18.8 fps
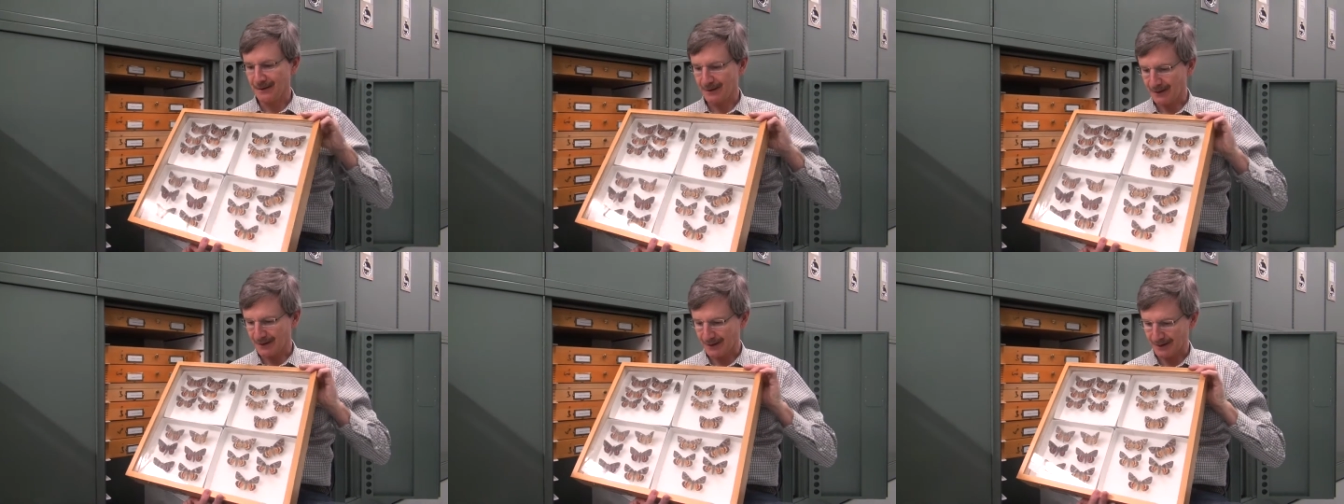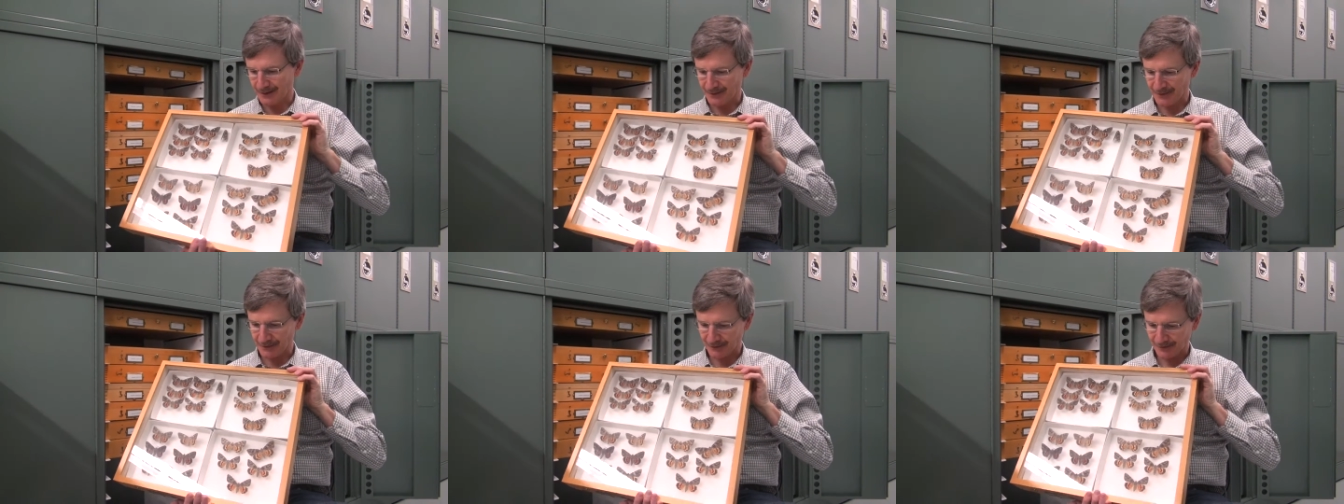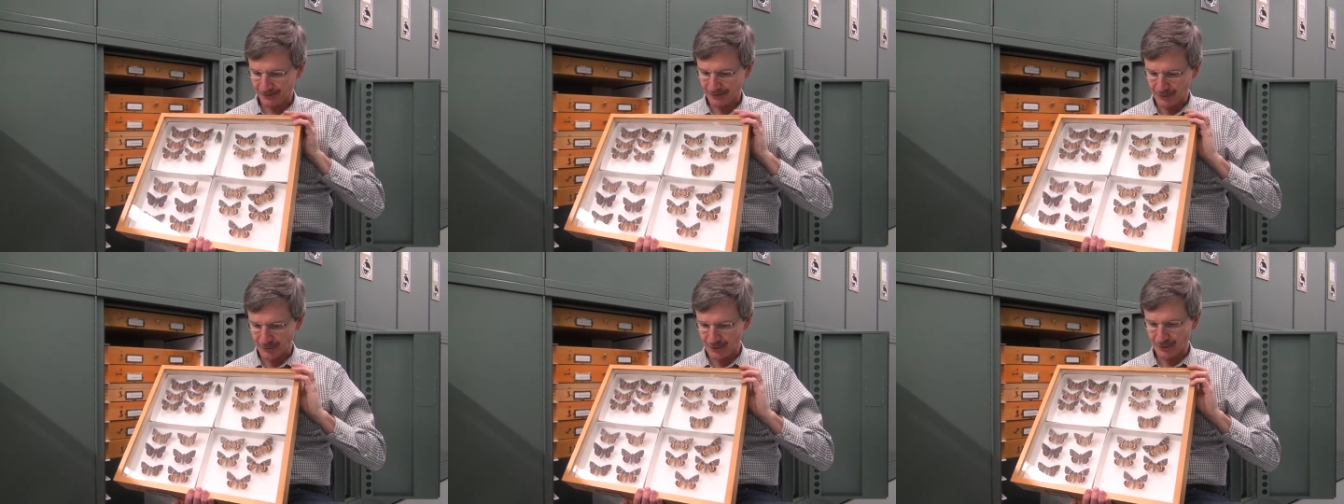and they're
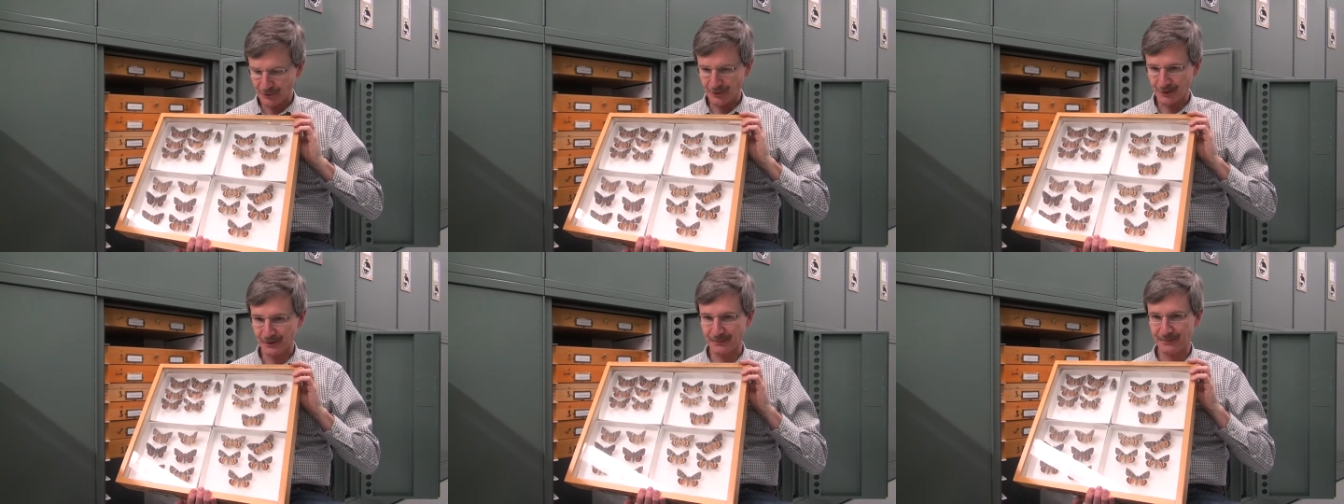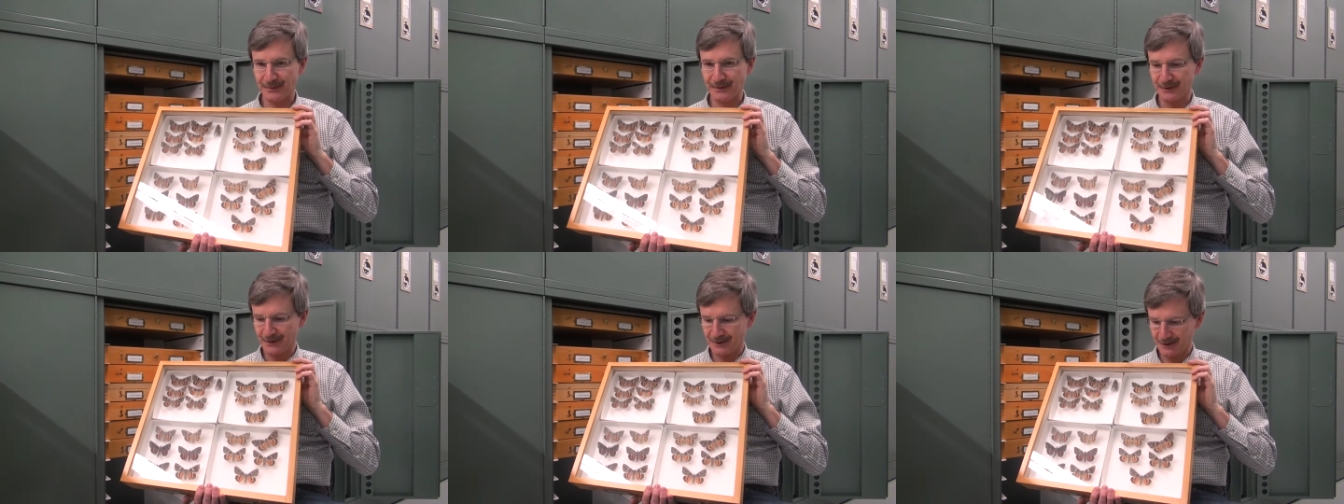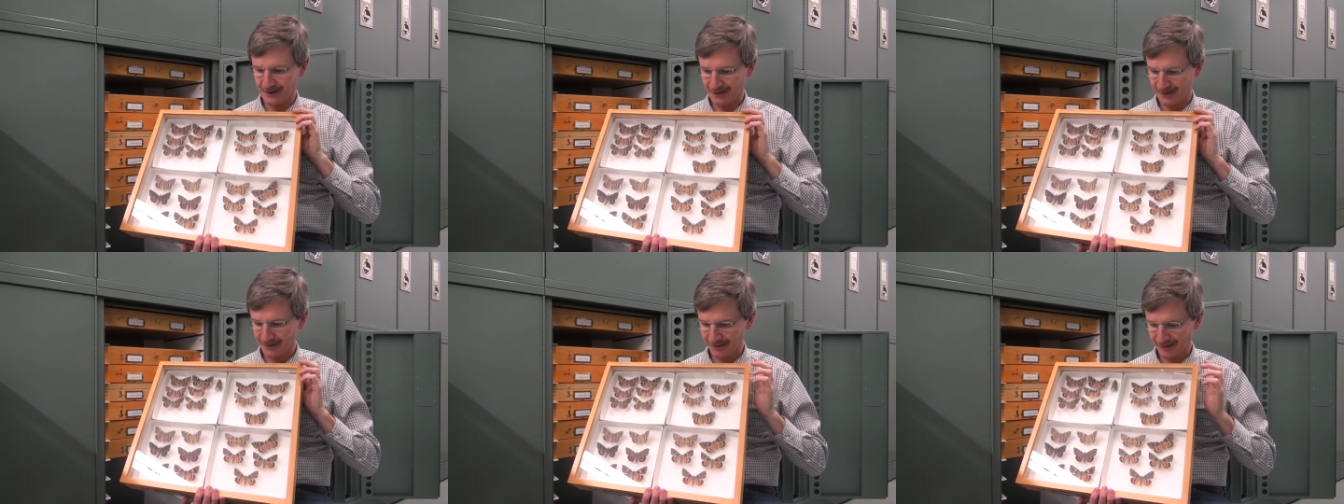so called
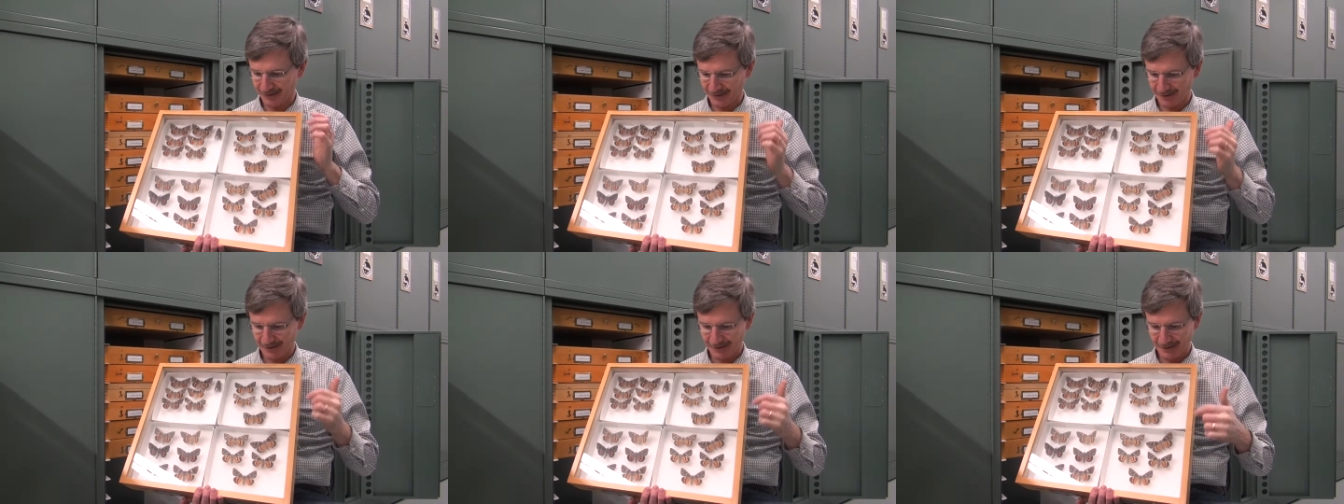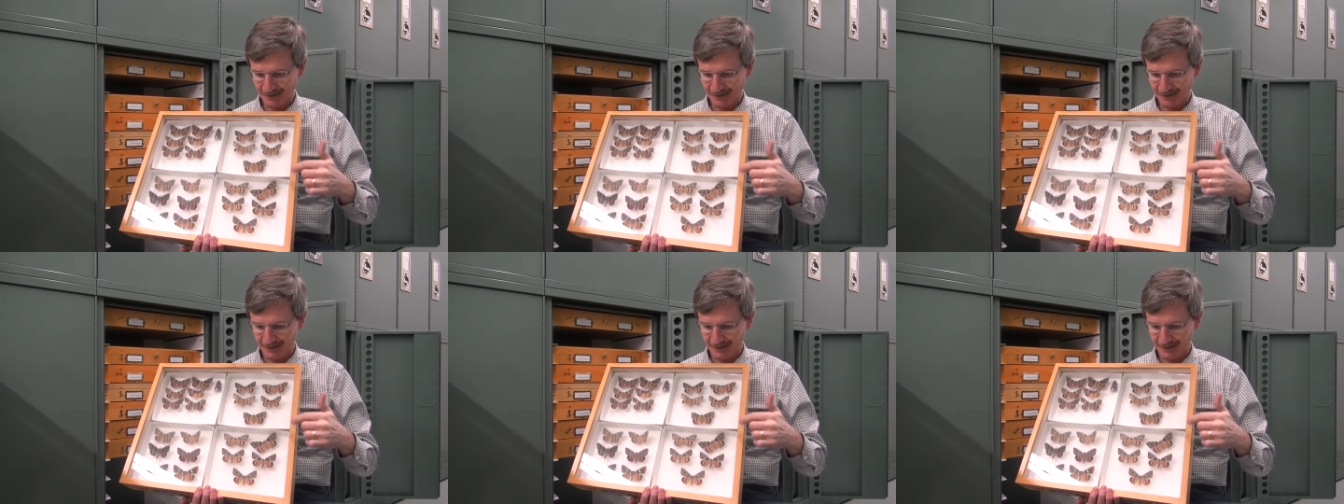because